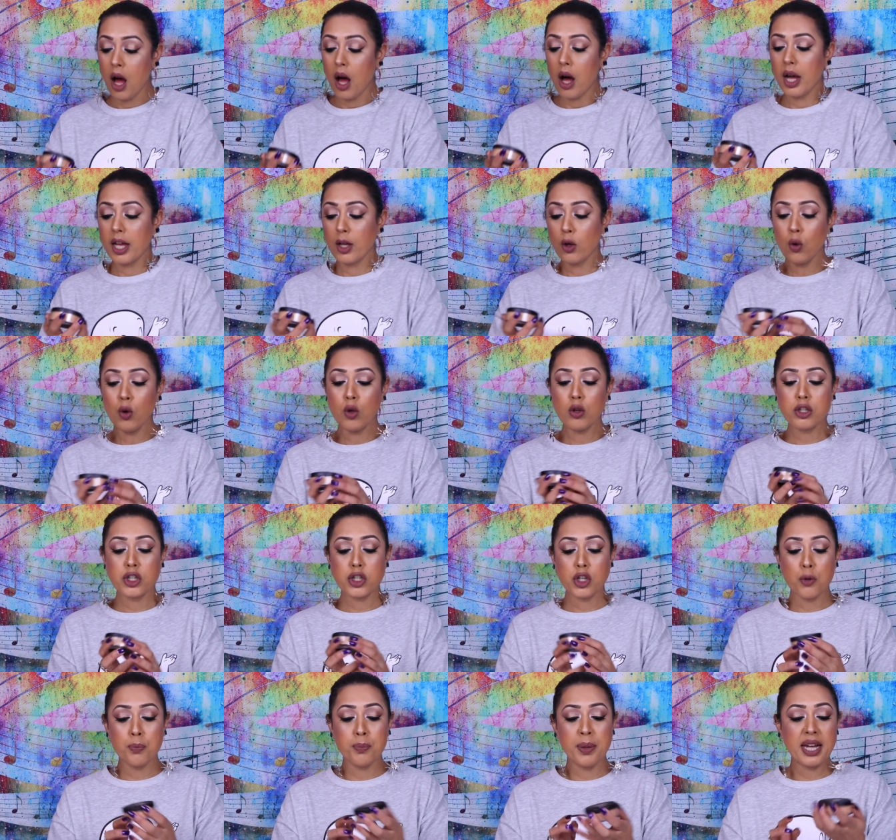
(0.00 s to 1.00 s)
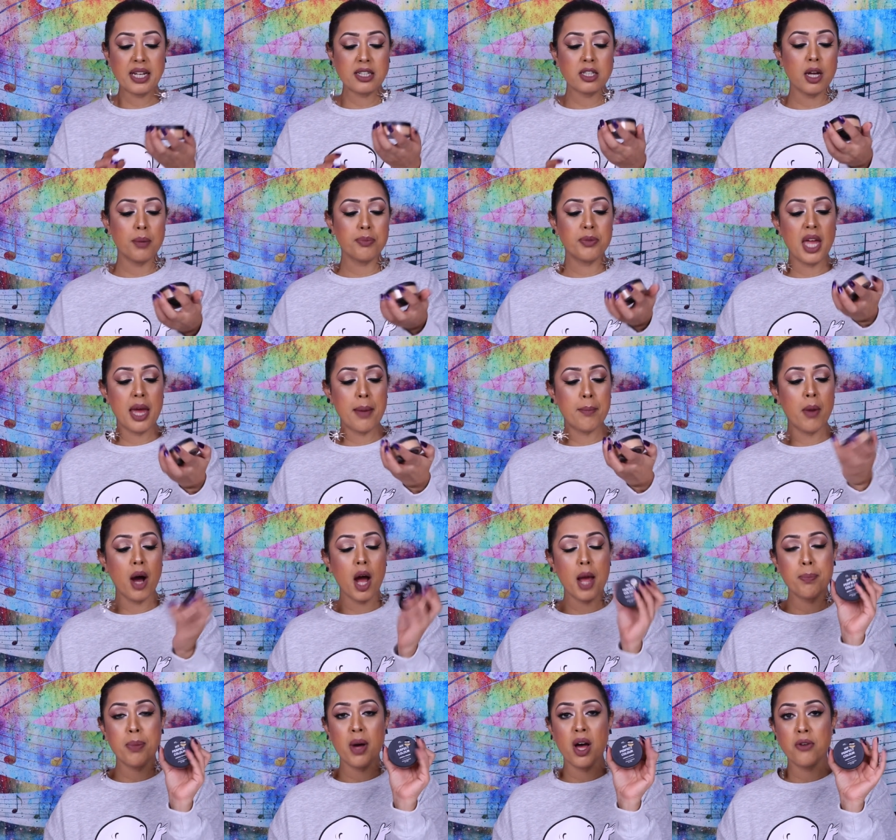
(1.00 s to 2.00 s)
I also picked up their
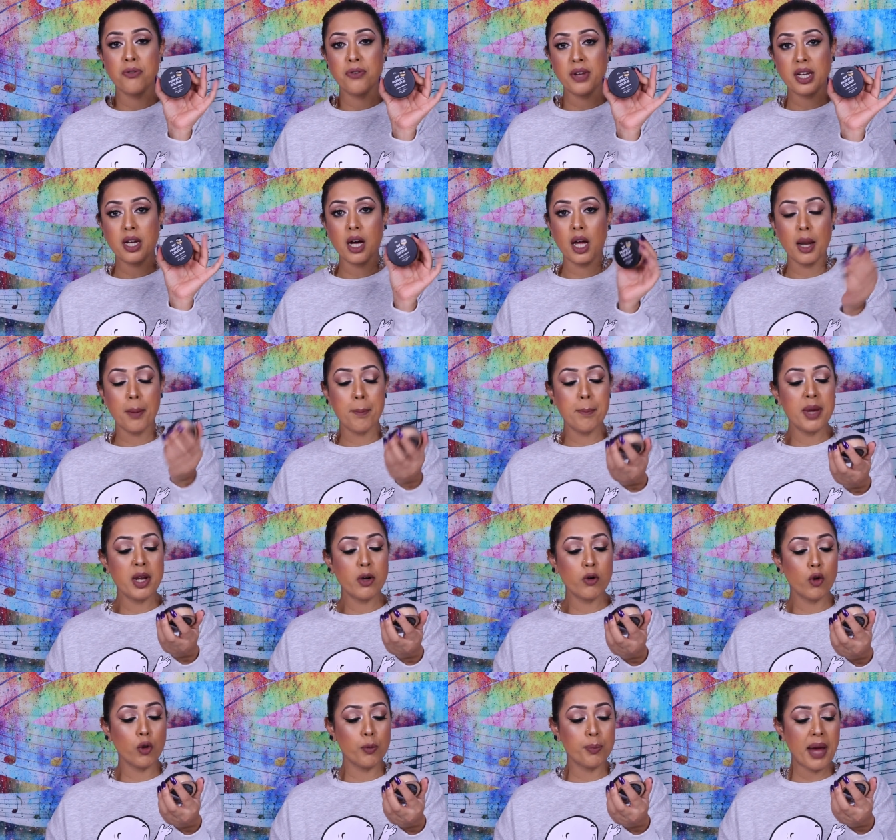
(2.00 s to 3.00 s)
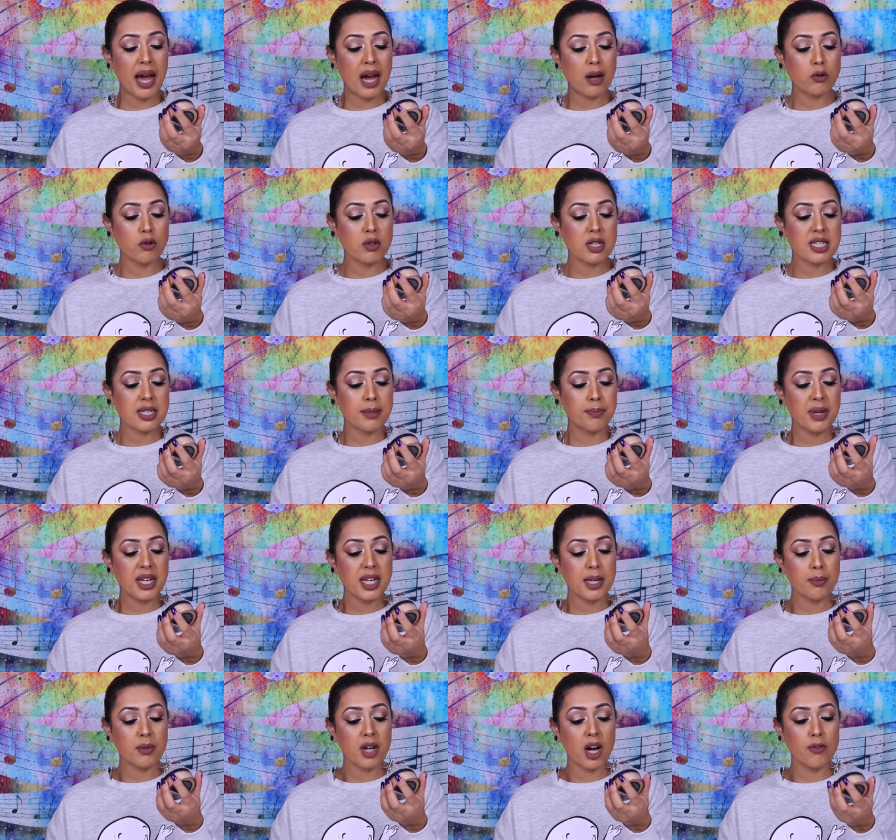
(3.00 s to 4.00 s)
My Perfect Colour Mineral Powder. It's a
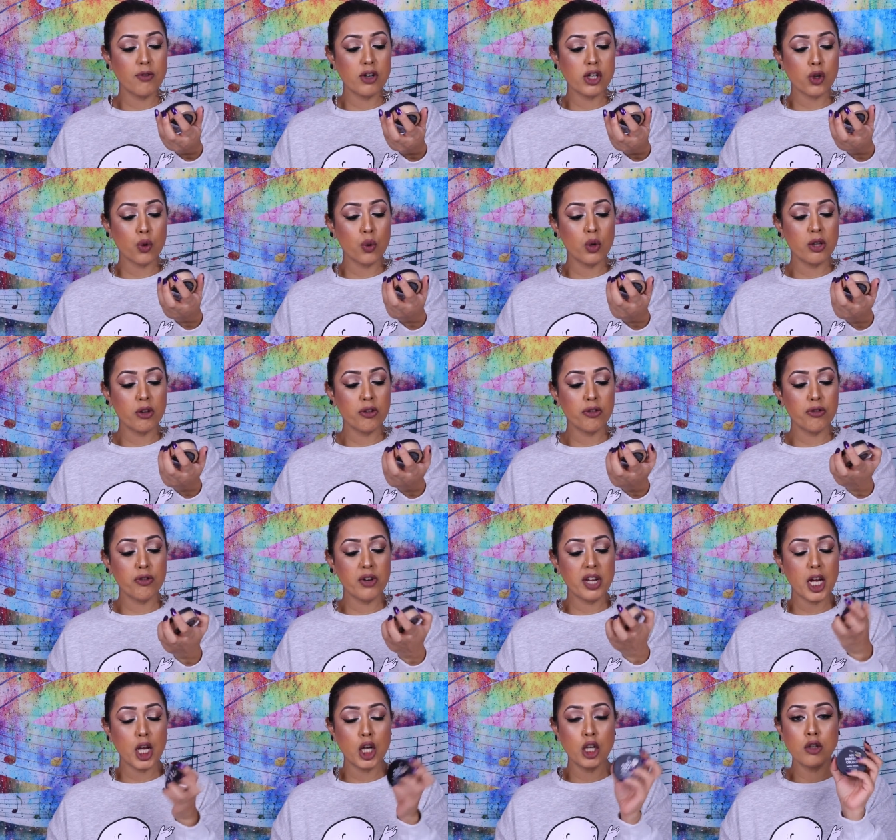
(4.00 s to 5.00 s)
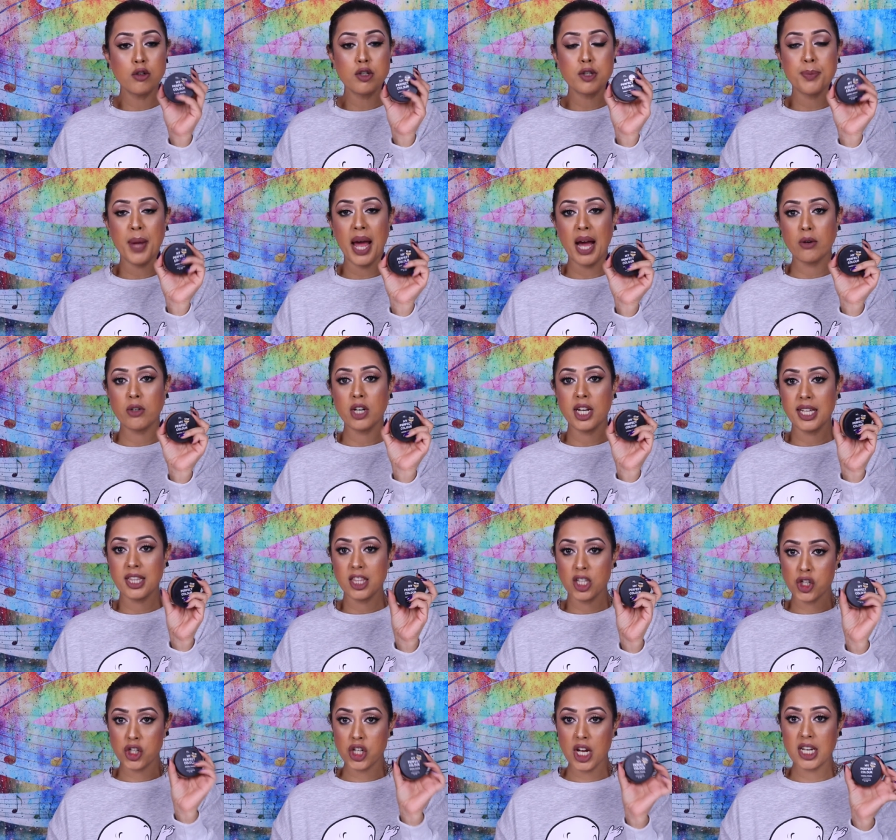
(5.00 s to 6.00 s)
medium coverage oil-free loose powder in
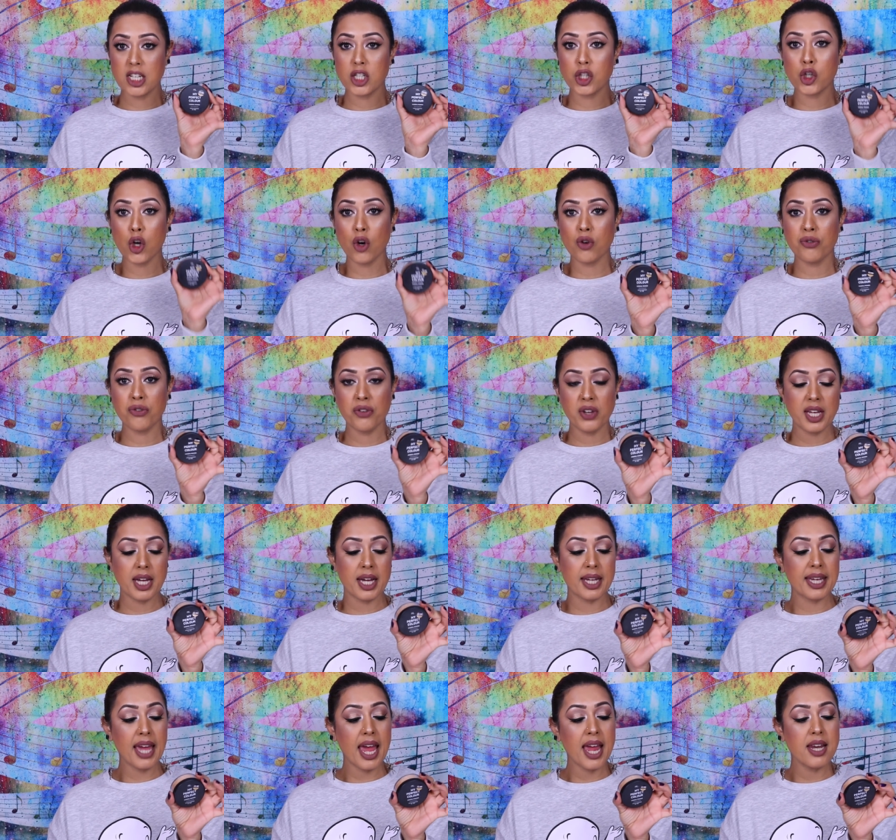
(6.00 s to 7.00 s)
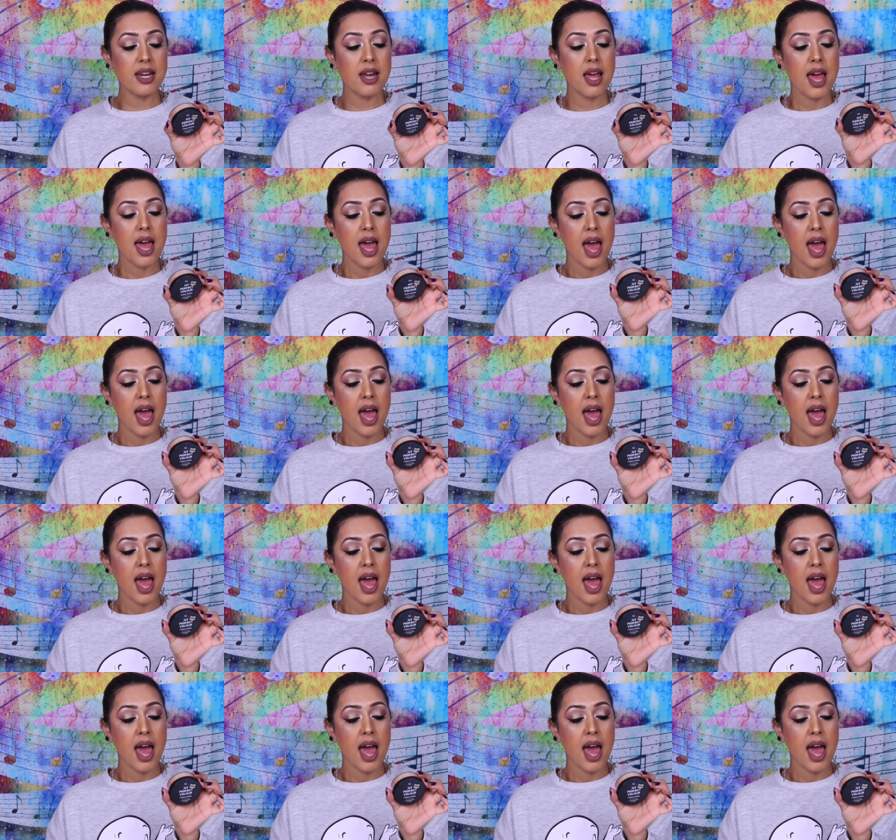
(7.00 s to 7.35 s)
the shade Toffee again